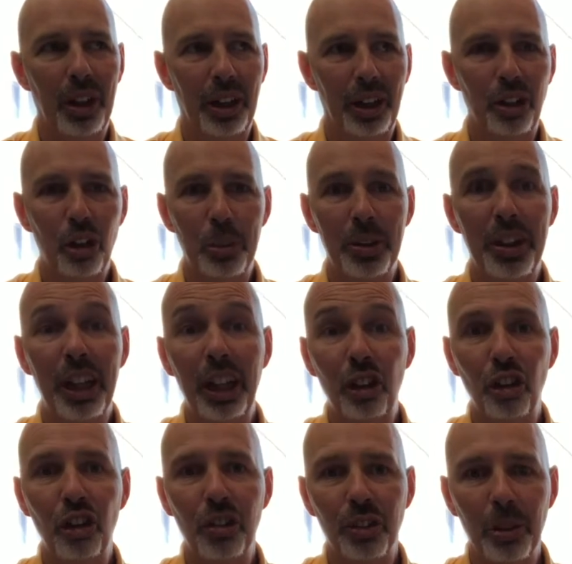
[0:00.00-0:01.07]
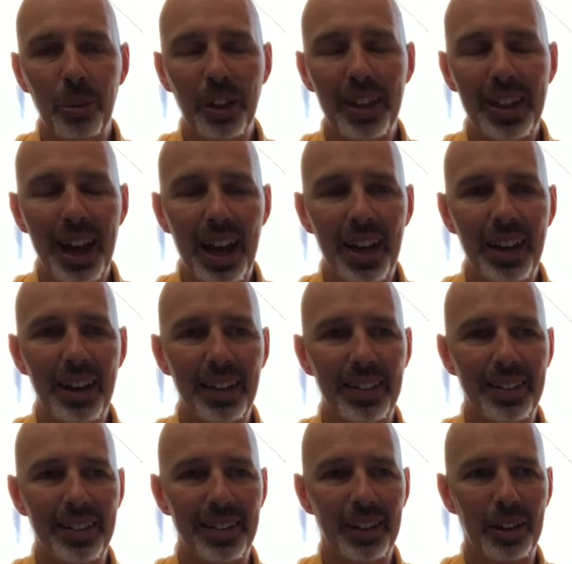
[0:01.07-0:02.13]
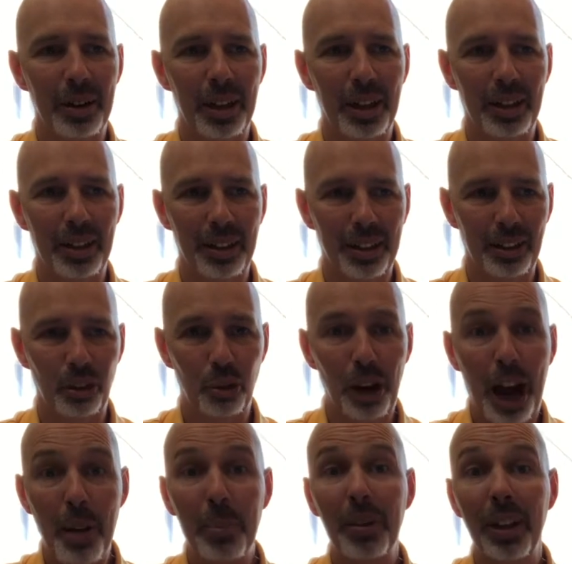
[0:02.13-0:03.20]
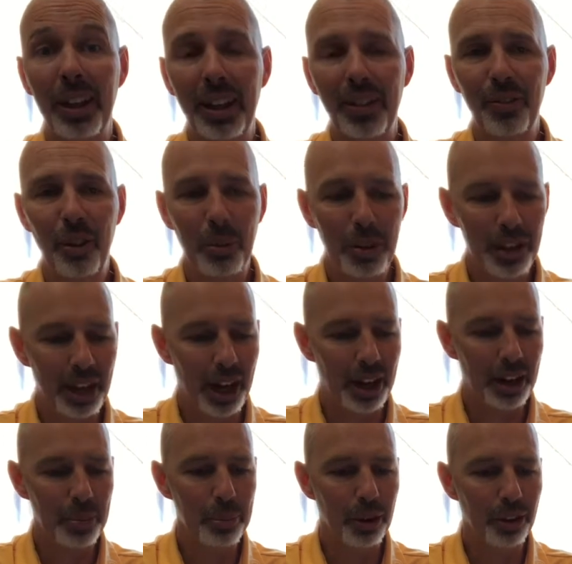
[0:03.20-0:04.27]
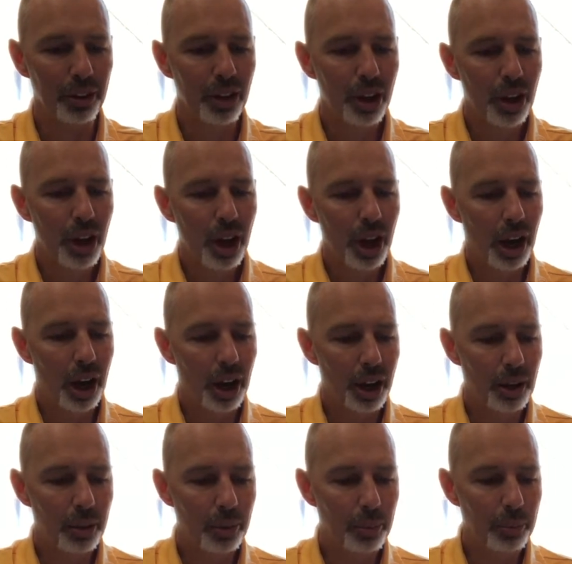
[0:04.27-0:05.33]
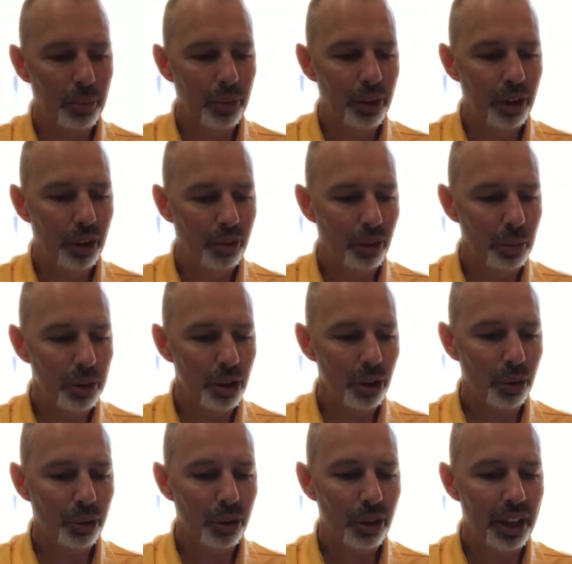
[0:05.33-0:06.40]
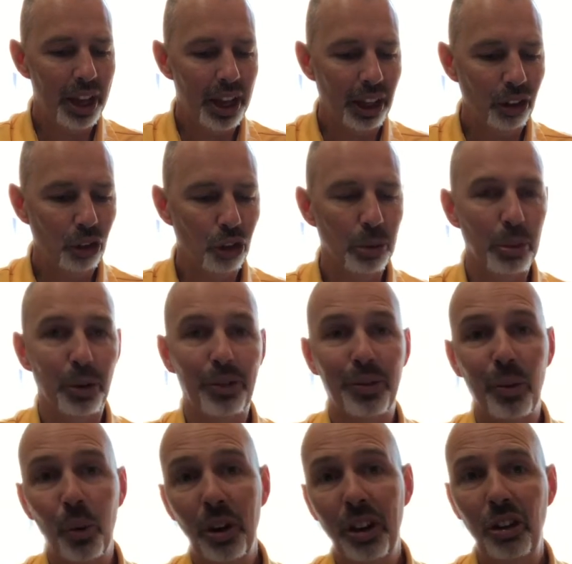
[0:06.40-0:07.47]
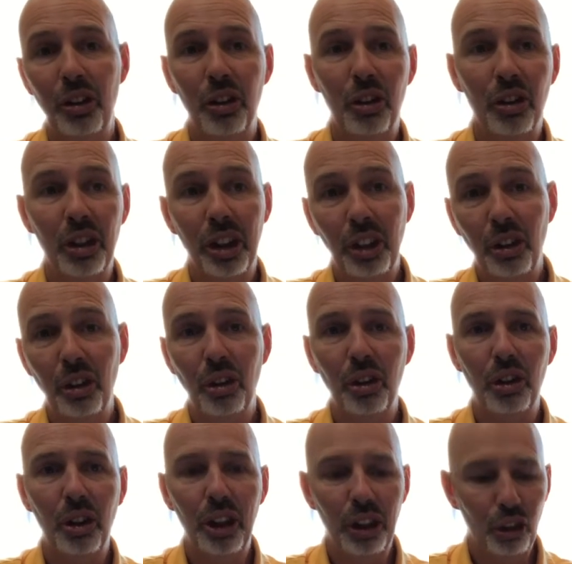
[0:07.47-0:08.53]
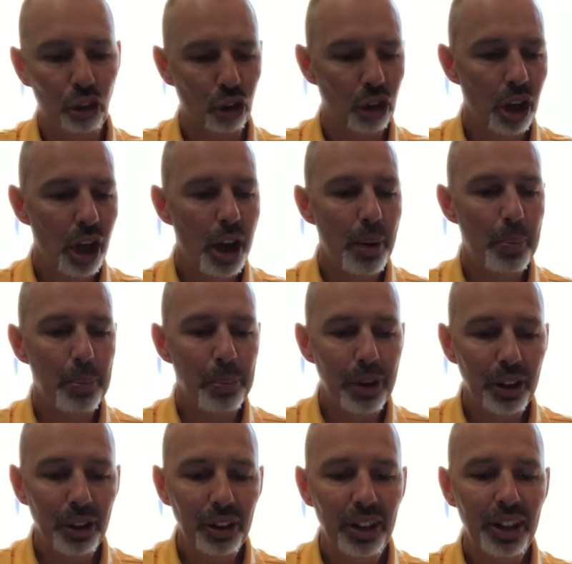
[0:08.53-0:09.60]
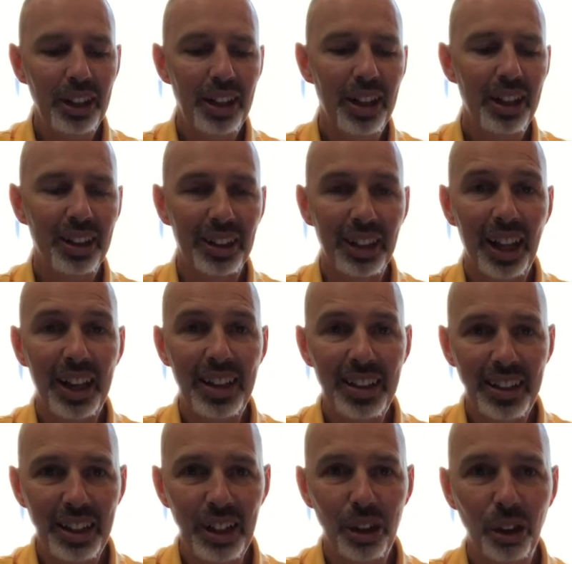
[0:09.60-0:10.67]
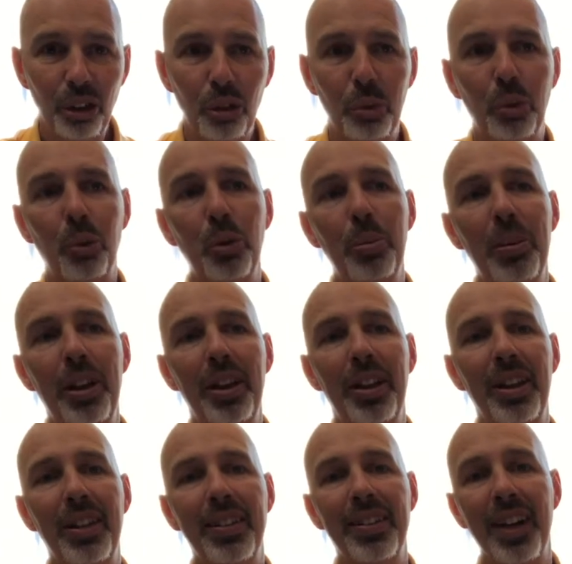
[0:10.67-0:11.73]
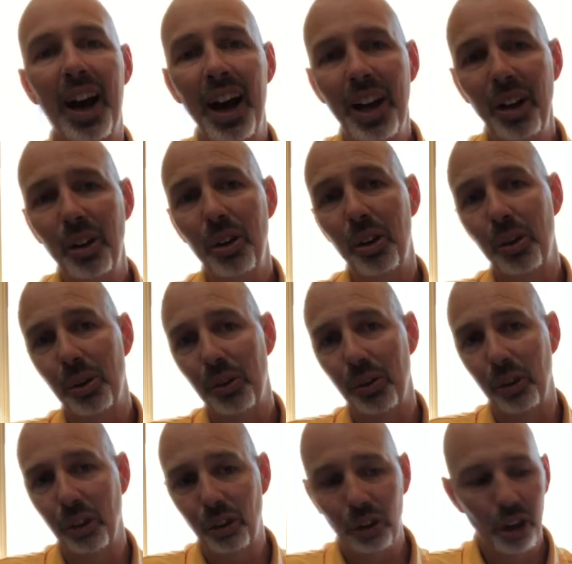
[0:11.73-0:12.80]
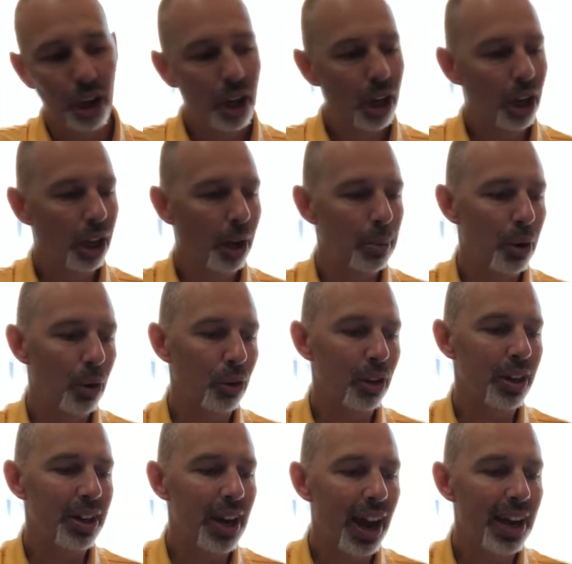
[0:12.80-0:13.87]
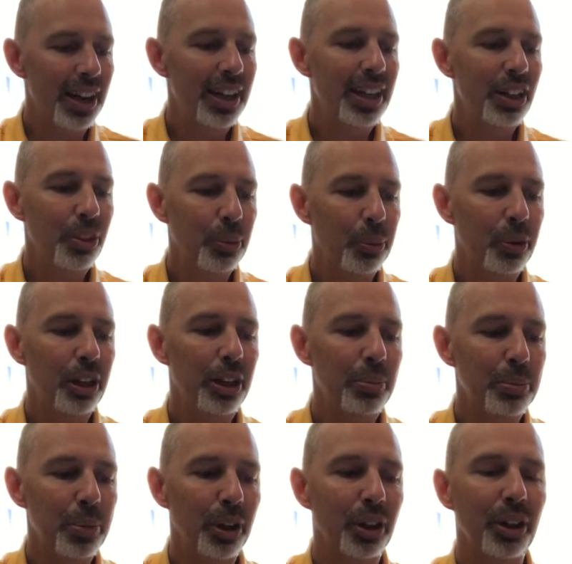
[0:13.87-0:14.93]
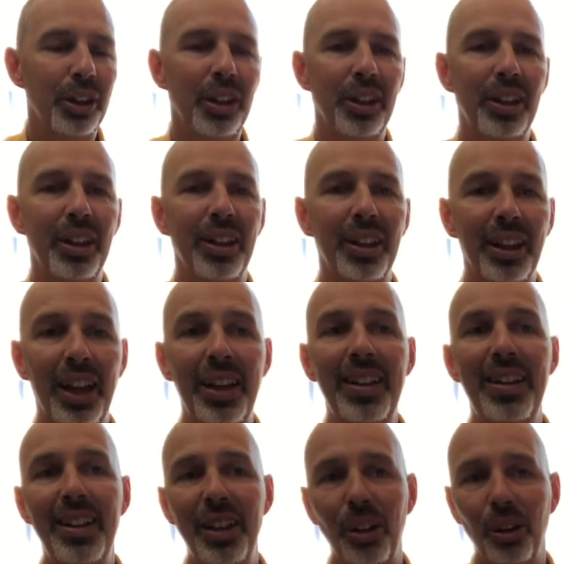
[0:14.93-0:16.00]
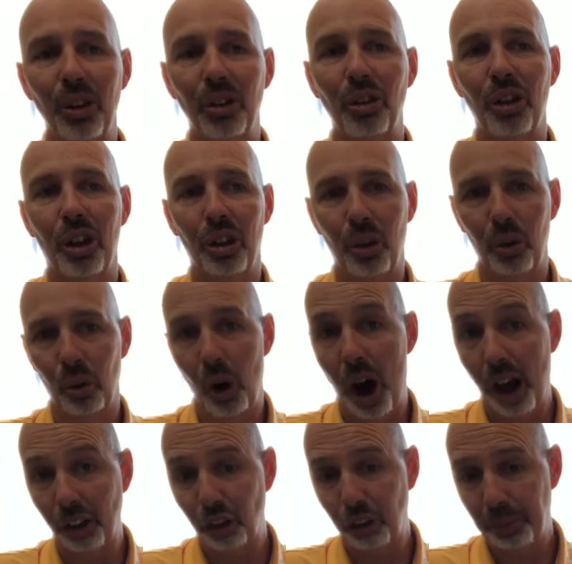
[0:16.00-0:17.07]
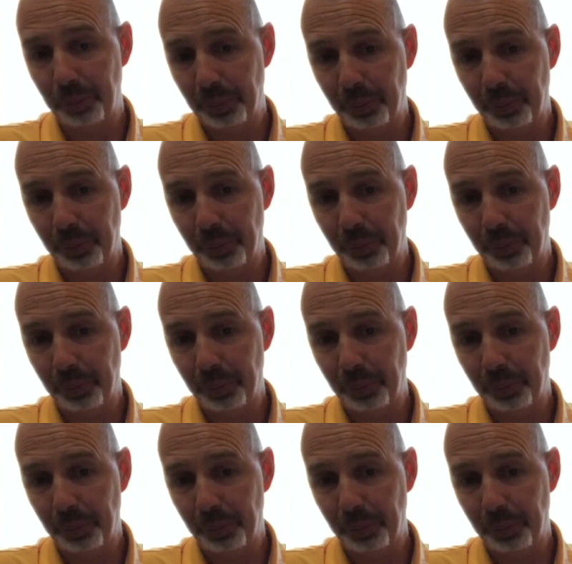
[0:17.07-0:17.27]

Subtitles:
interpretations of some of the data and extrapolating from the data, but from the Earth to the edge is about 46-ish billion light years, which would make the entire universe about 93 billion light years across.